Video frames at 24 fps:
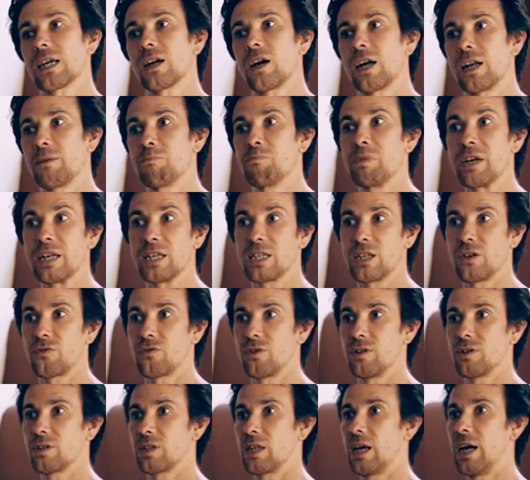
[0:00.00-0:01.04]
that kind of big
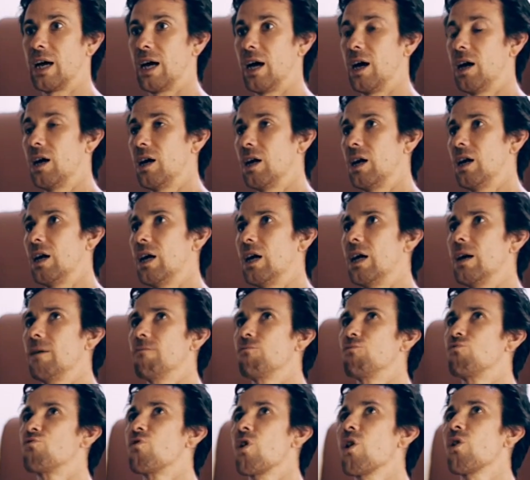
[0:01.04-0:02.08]
difference there.
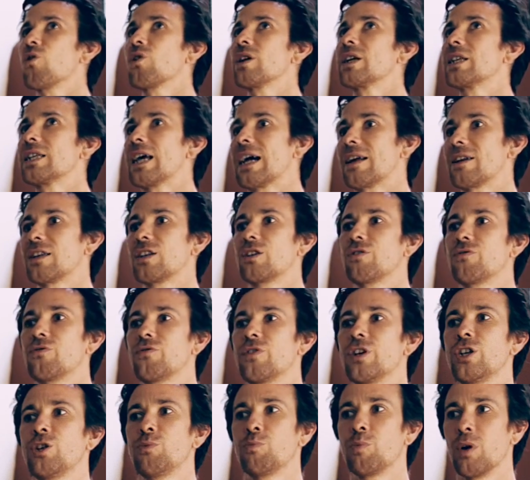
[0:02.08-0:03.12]
Rolling down into
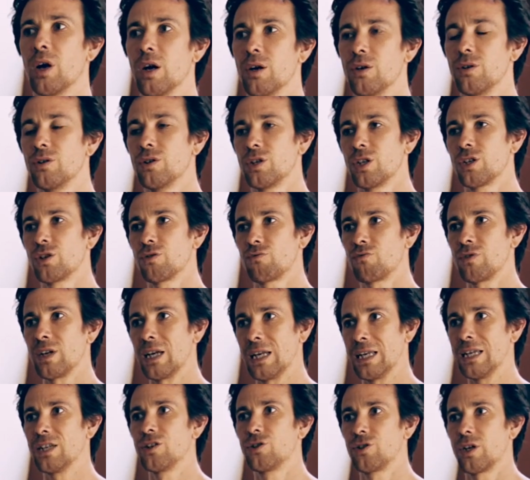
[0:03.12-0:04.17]
fish pose is a
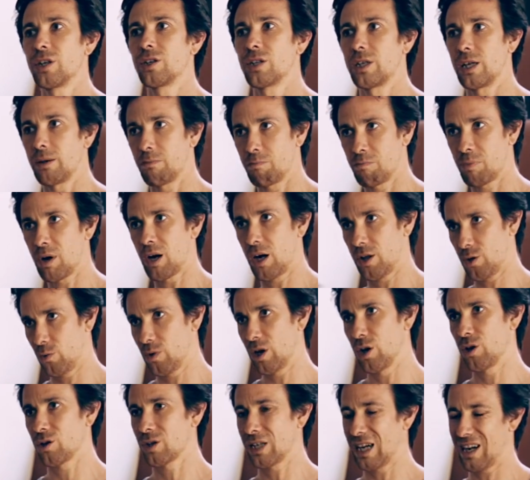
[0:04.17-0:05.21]
really interesting part that we
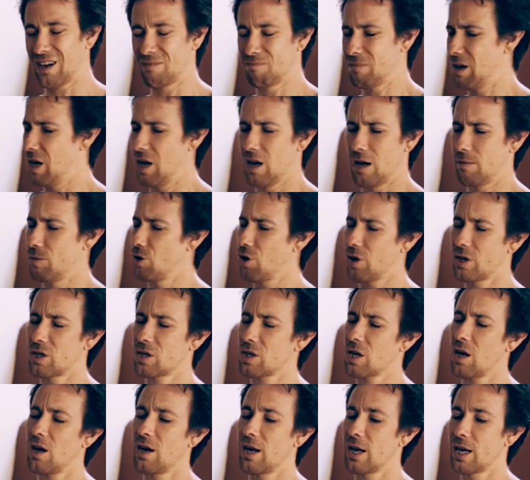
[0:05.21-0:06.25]
looked at. I'm not
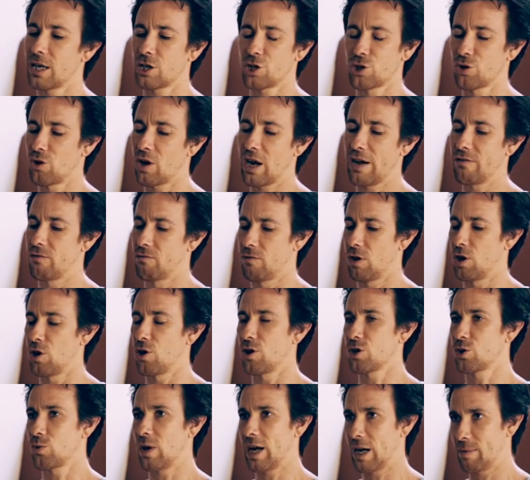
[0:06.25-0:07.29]
entirely sure I have a
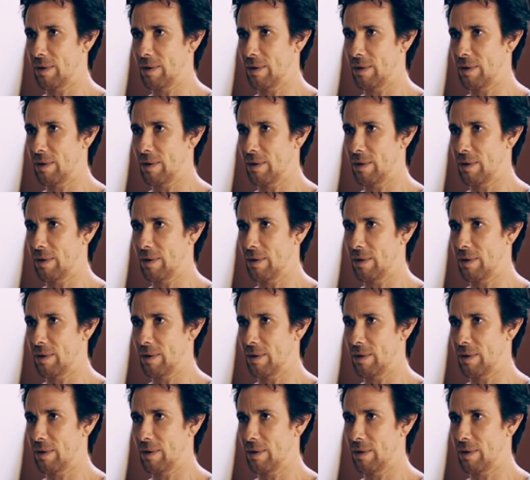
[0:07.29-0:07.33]
lot to